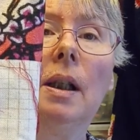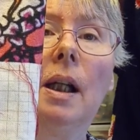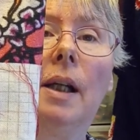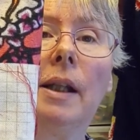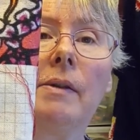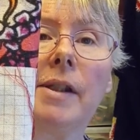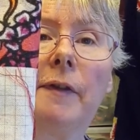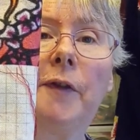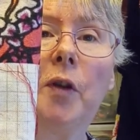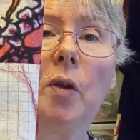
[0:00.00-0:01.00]
And there's the
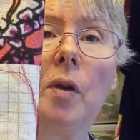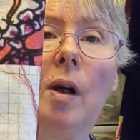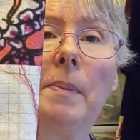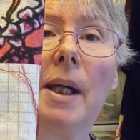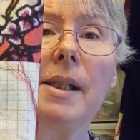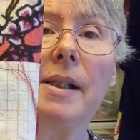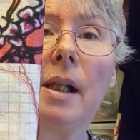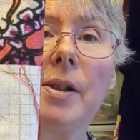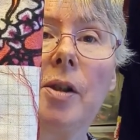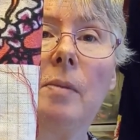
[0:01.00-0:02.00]
forearm there
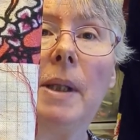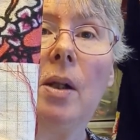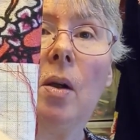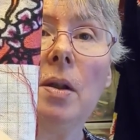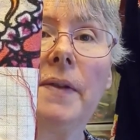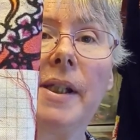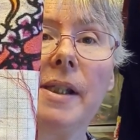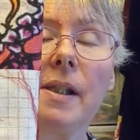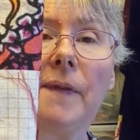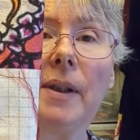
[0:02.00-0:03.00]
starting to come in. All of this
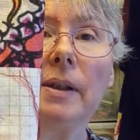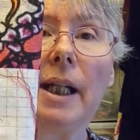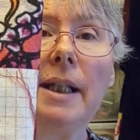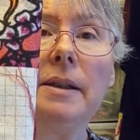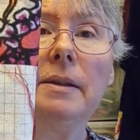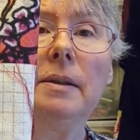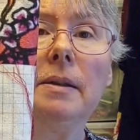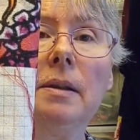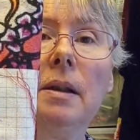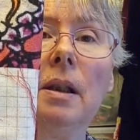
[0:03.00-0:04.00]
is filled in,
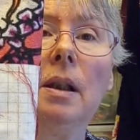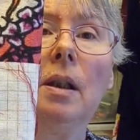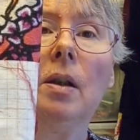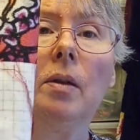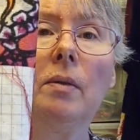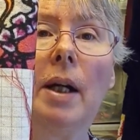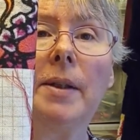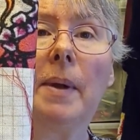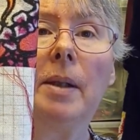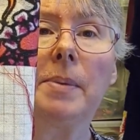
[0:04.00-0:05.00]
right
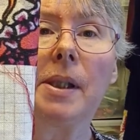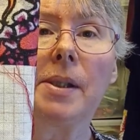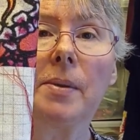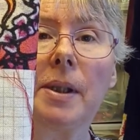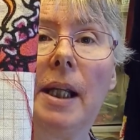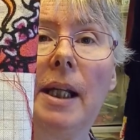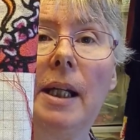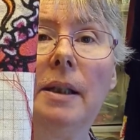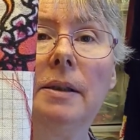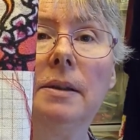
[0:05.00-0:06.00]
the way up to sort of here.